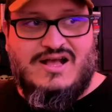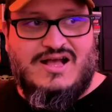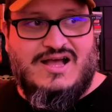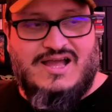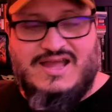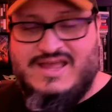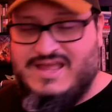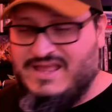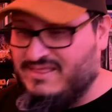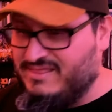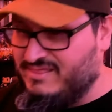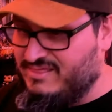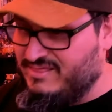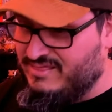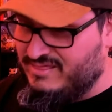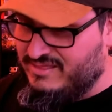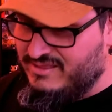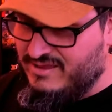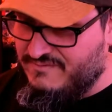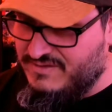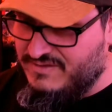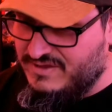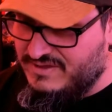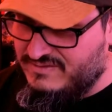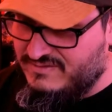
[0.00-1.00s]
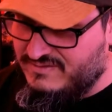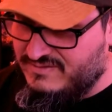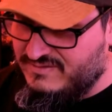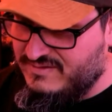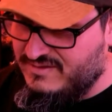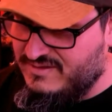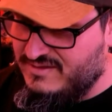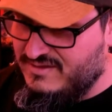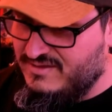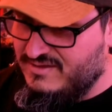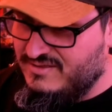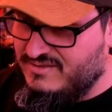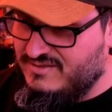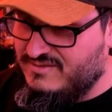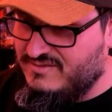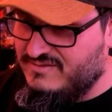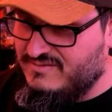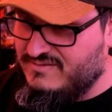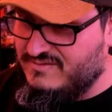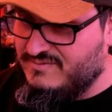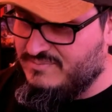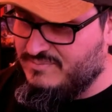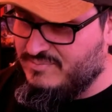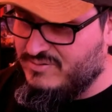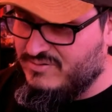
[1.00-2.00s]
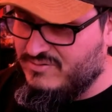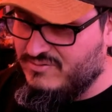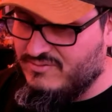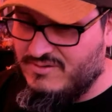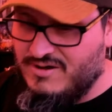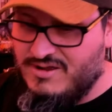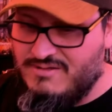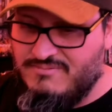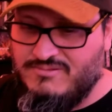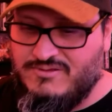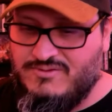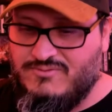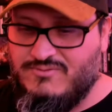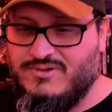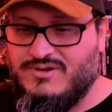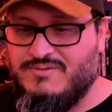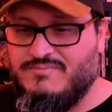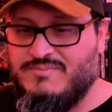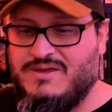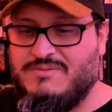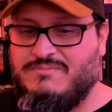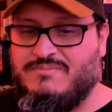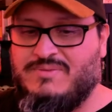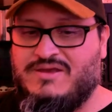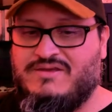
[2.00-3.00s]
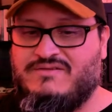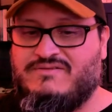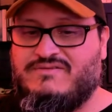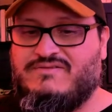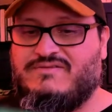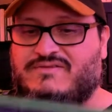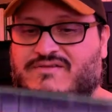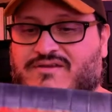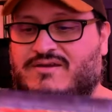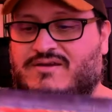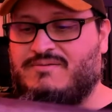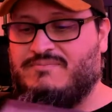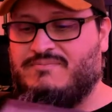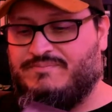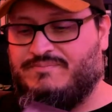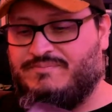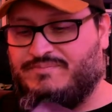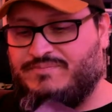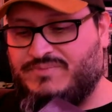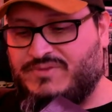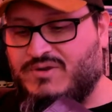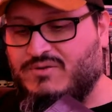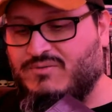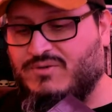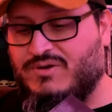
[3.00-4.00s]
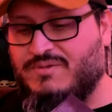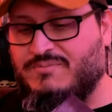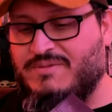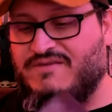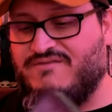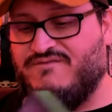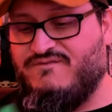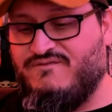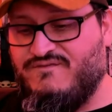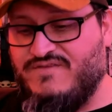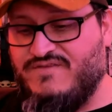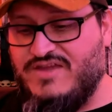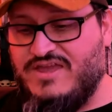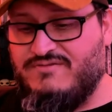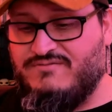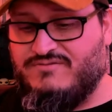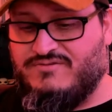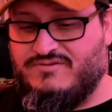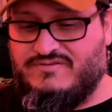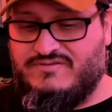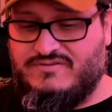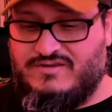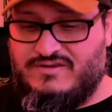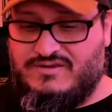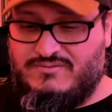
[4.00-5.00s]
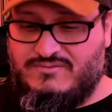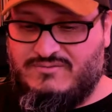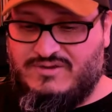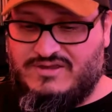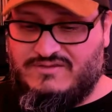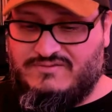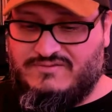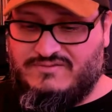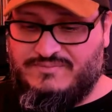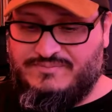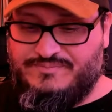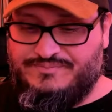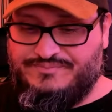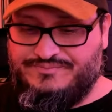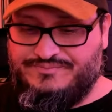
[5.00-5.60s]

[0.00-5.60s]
I love it. This is probably one of my best, one of my favorites, anyways.